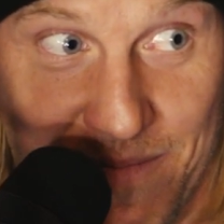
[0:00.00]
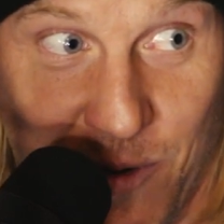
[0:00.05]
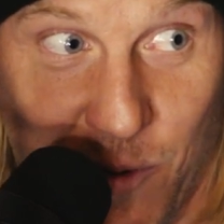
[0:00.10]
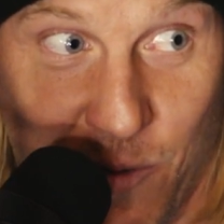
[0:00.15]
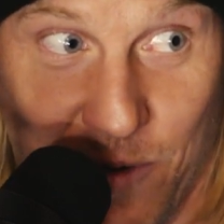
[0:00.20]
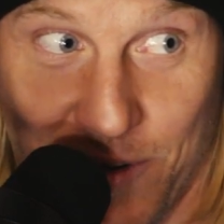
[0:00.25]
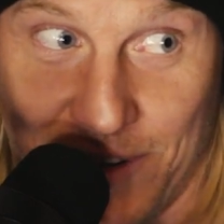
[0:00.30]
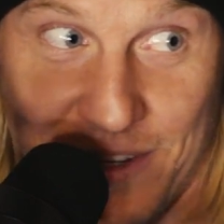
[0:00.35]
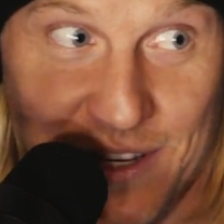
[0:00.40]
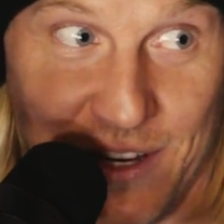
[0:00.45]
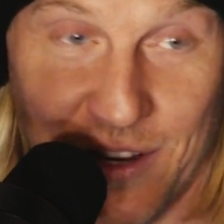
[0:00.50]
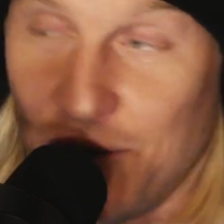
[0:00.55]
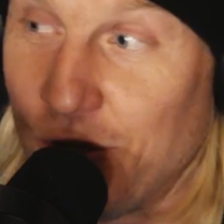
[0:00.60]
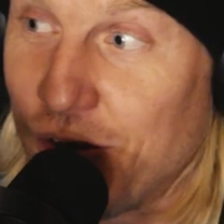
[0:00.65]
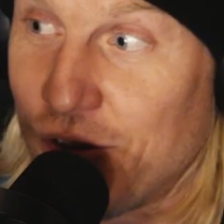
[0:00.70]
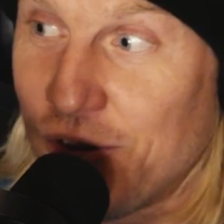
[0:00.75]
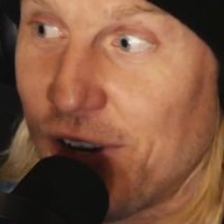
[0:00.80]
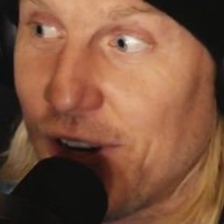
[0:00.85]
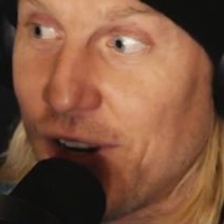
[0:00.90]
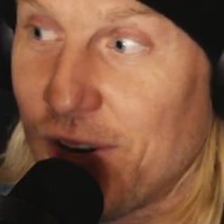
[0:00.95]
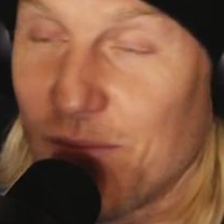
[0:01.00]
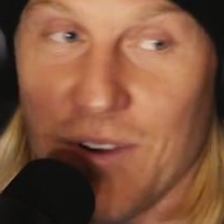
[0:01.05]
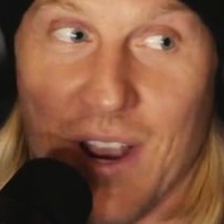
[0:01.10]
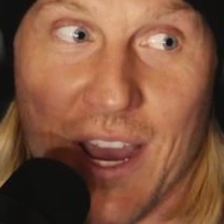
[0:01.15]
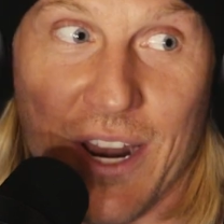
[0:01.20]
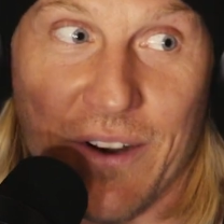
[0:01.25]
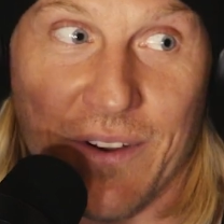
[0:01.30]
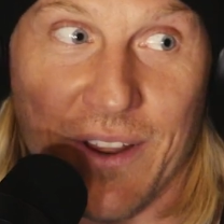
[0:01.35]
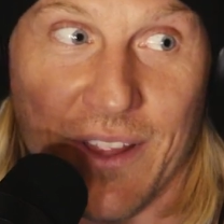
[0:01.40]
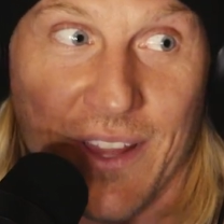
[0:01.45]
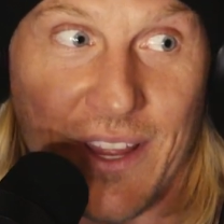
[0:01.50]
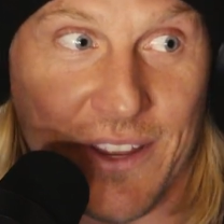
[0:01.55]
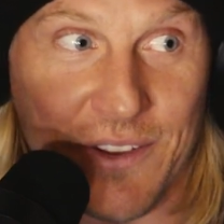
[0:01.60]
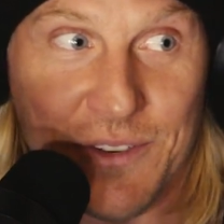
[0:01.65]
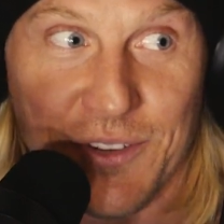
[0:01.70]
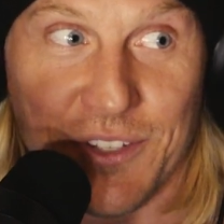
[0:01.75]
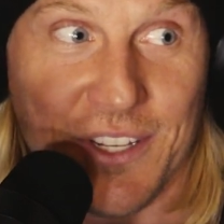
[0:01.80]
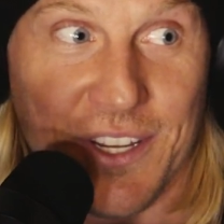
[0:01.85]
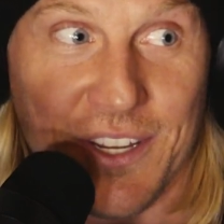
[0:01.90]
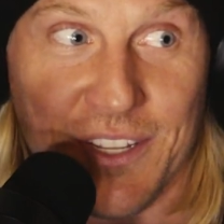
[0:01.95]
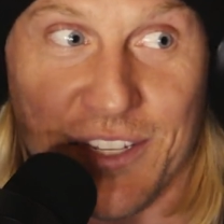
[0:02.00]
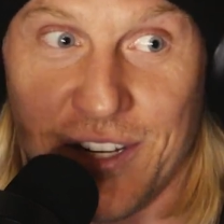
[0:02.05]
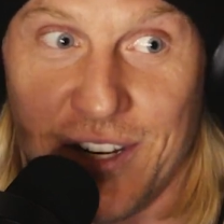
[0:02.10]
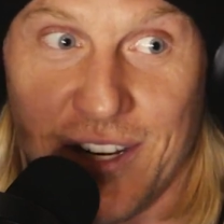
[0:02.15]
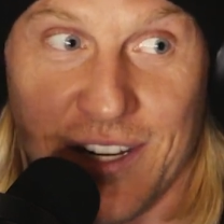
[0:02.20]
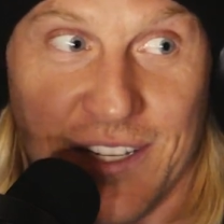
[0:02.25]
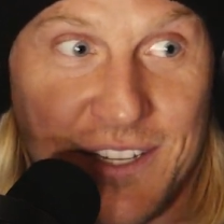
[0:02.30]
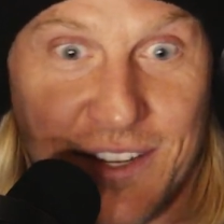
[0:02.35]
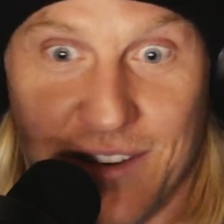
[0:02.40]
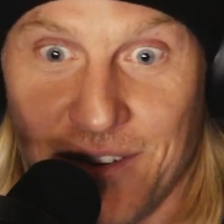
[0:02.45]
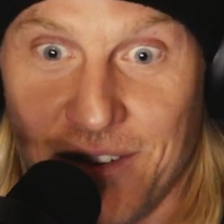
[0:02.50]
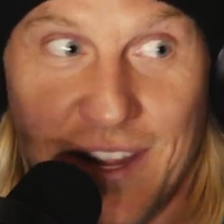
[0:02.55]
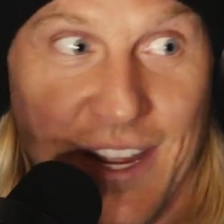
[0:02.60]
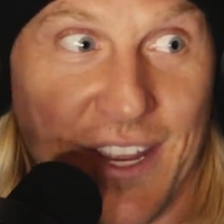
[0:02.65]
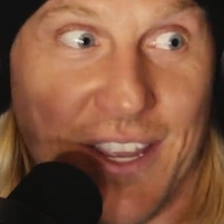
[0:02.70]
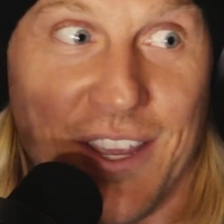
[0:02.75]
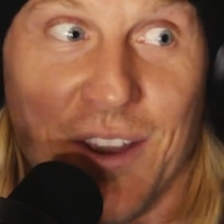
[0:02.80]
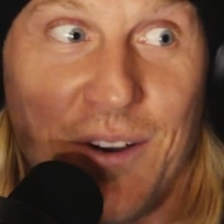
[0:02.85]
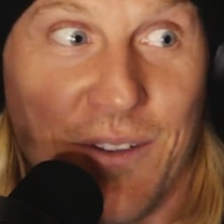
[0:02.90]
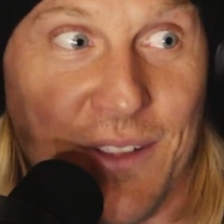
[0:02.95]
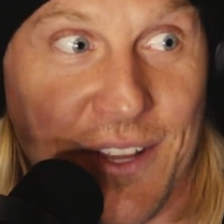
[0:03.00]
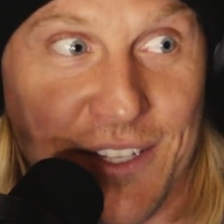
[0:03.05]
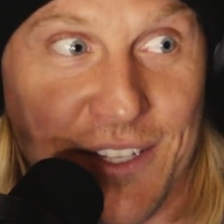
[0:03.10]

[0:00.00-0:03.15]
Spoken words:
or is it usually camaraderie? Like you see chicks and you're like, yo,